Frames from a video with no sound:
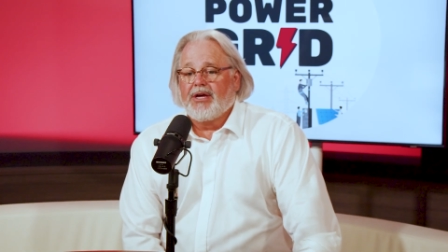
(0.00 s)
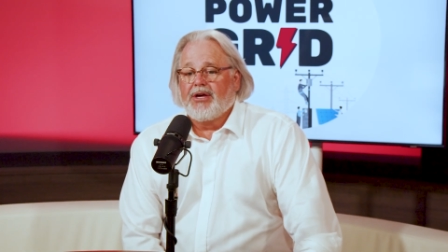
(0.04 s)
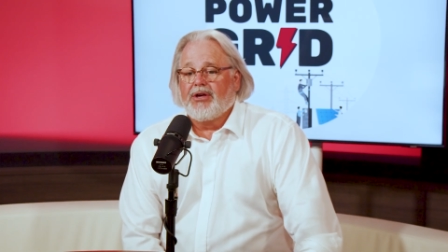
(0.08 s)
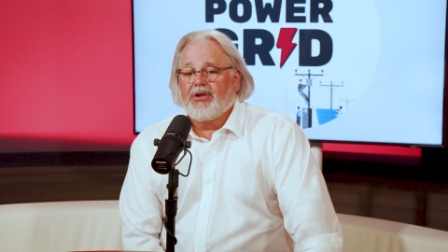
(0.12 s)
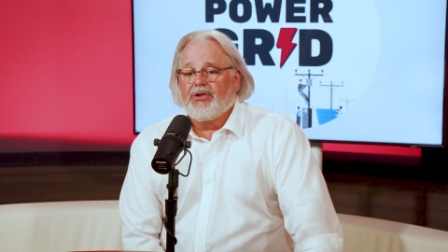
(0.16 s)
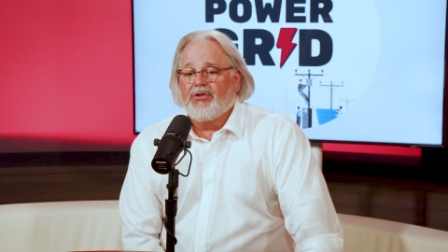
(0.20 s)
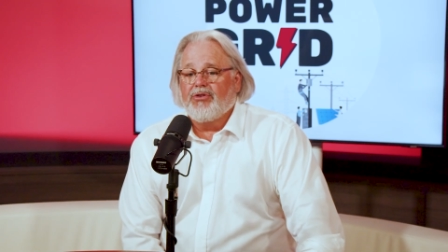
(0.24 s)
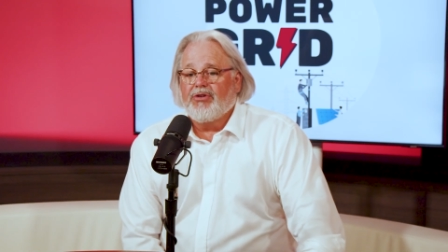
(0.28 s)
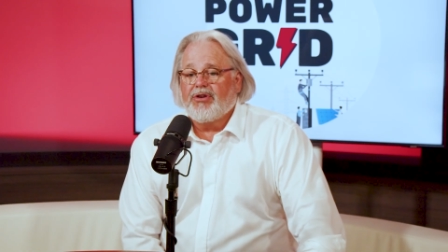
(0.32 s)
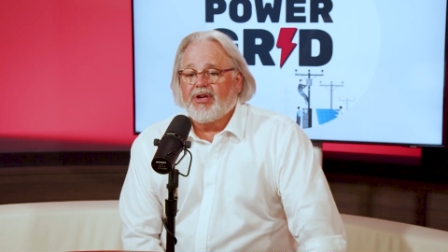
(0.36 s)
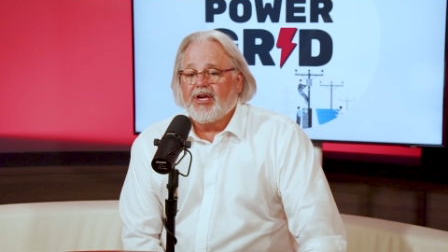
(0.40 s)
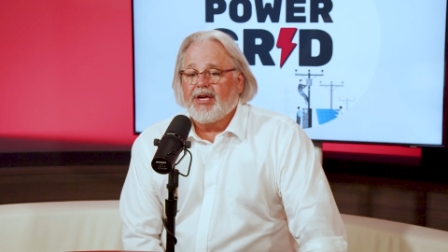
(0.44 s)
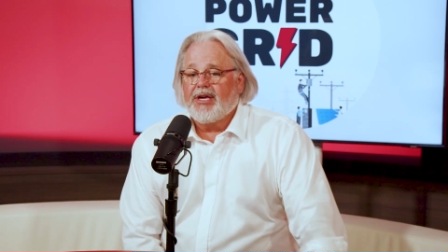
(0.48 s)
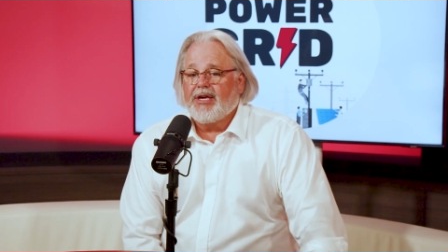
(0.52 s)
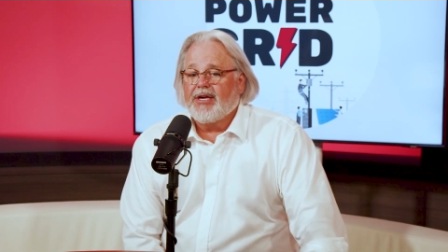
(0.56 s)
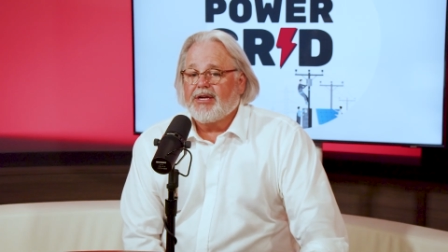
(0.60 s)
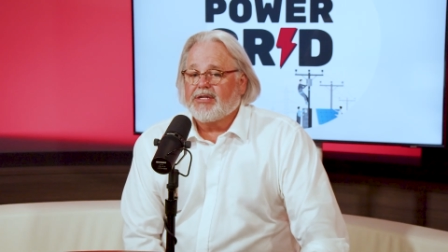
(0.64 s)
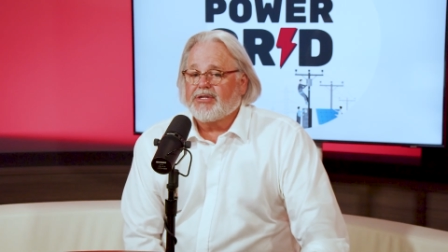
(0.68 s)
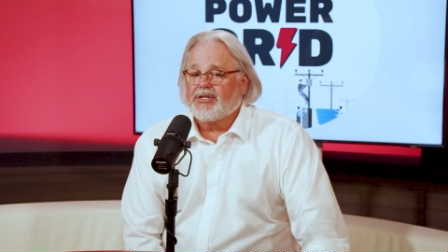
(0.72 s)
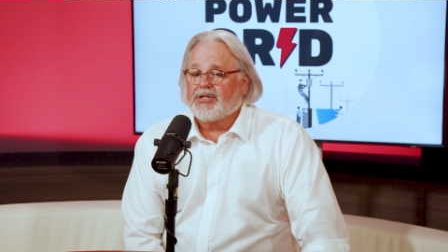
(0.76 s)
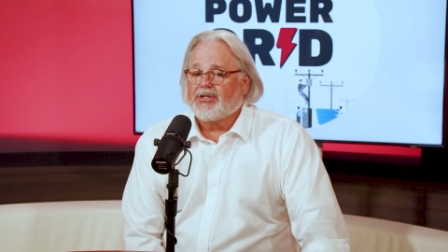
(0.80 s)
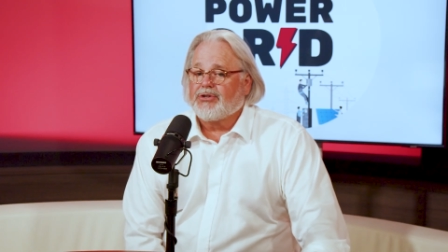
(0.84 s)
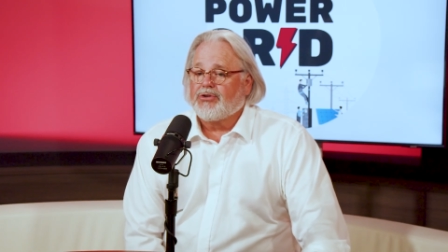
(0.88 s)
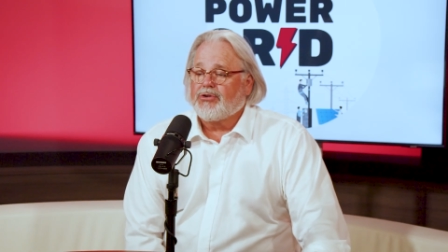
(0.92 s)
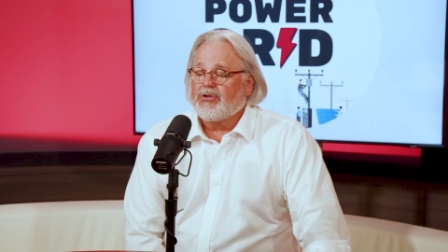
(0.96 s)
You can
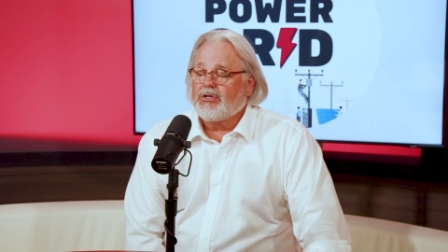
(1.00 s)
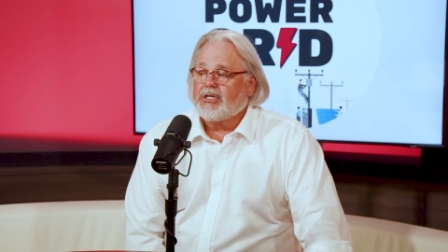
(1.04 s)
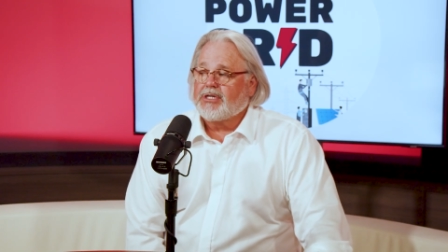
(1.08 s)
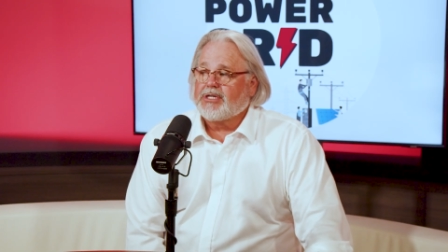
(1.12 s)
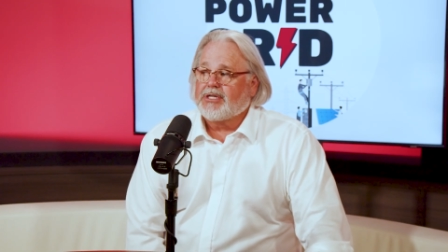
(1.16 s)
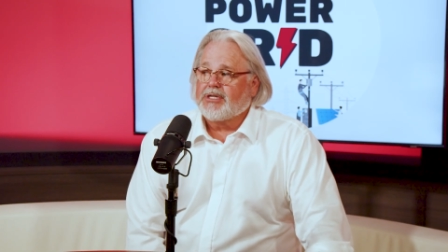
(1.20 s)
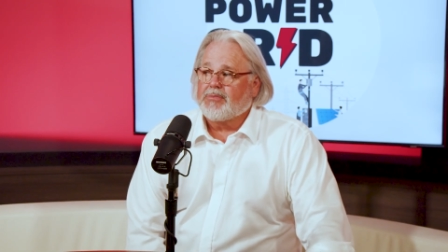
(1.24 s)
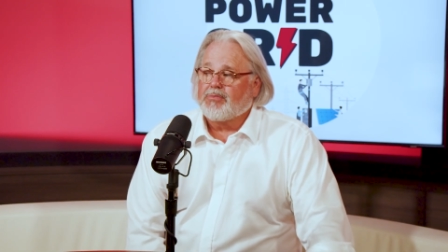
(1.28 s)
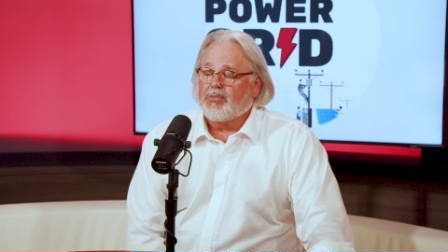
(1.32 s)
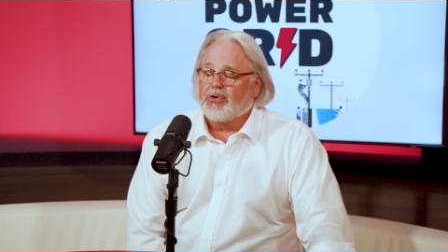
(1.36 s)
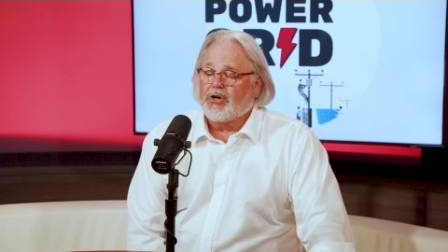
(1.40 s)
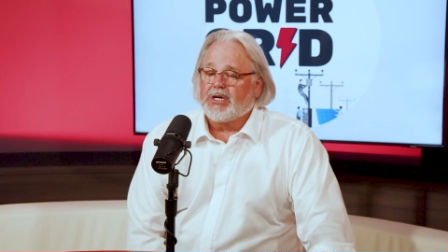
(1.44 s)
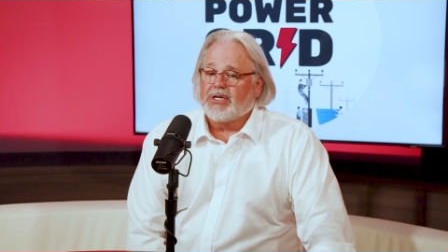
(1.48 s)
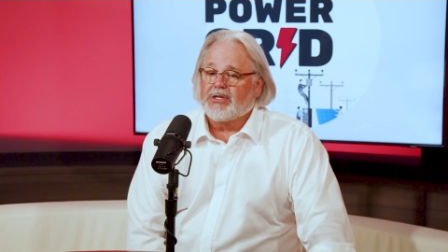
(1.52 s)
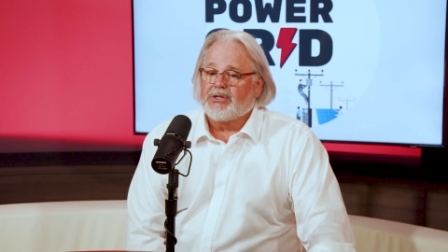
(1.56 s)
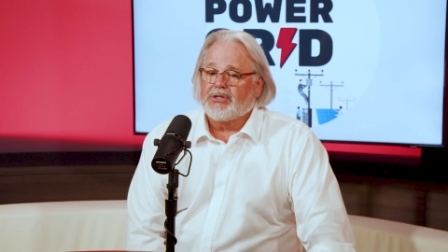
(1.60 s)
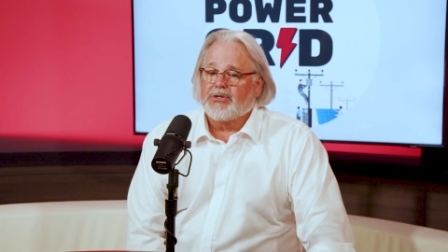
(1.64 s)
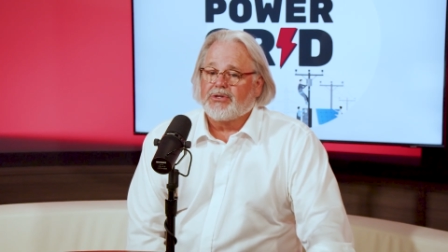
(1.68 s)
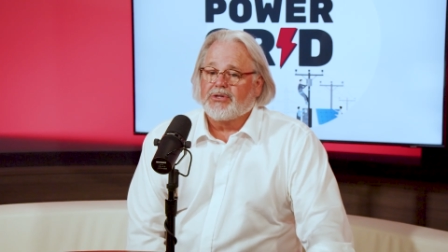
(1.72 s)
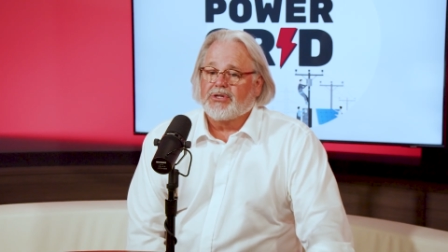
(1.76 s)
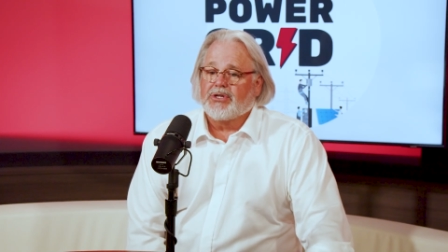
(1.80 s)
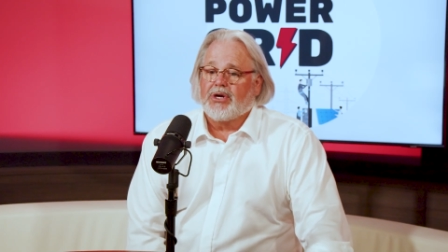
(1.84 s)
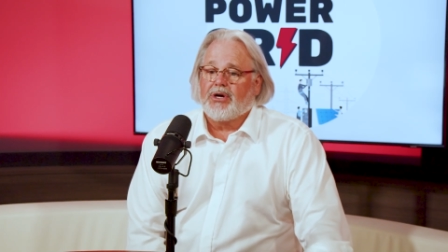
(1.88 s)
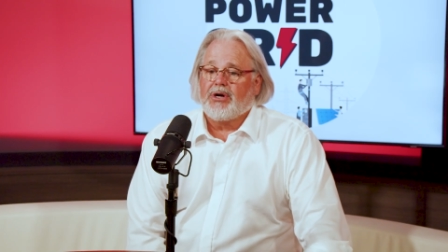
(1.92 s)
get surge suppressors